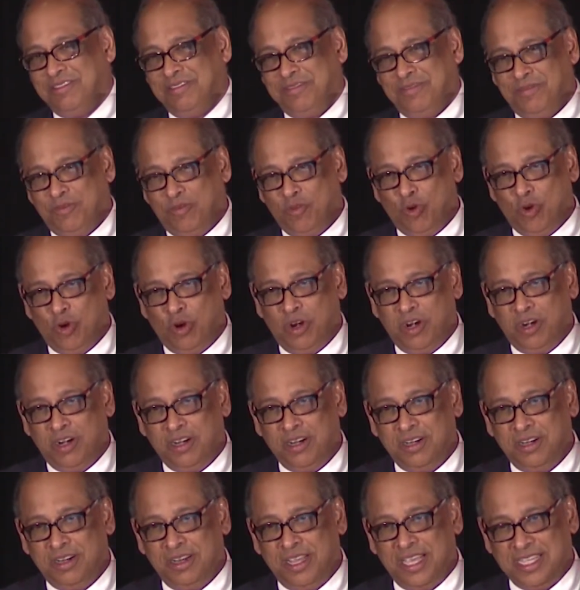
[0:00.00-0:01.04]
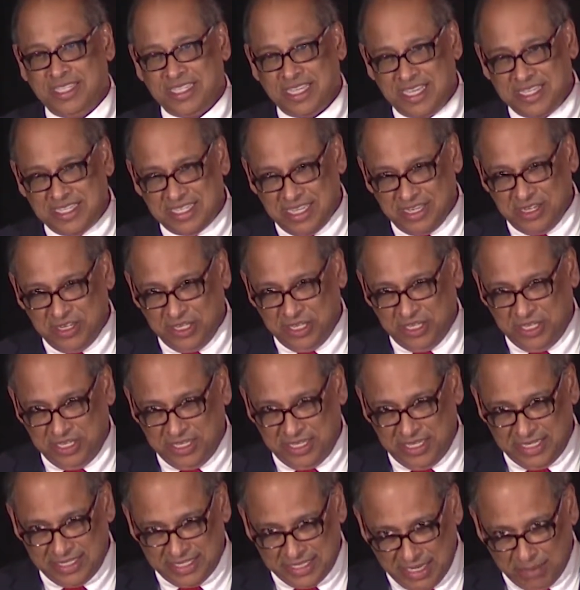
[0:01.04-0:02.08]
for, as I said earlier,
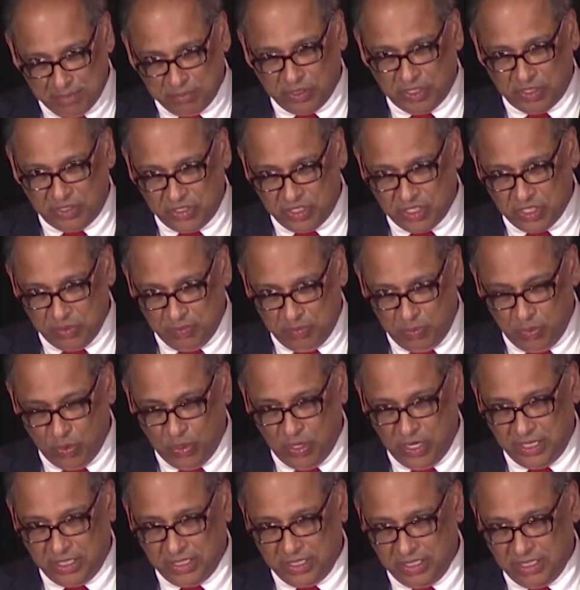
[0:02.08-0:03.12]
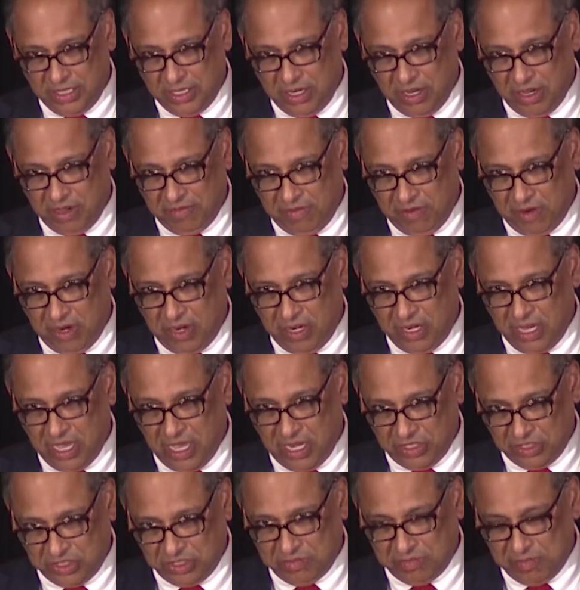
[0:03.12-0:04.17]
the exemplary support of our
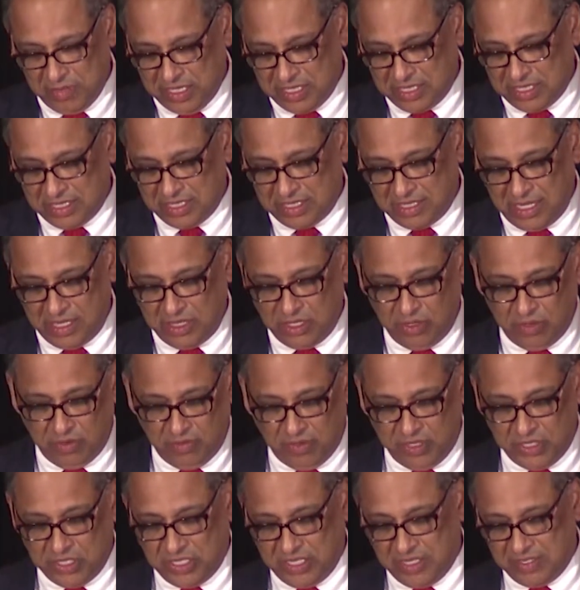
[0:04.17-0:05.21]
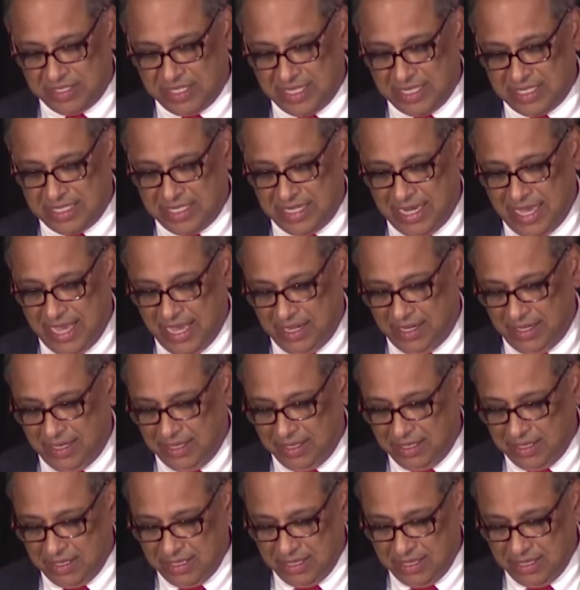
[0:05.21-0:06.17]
College of Business and the University of Cincinnati.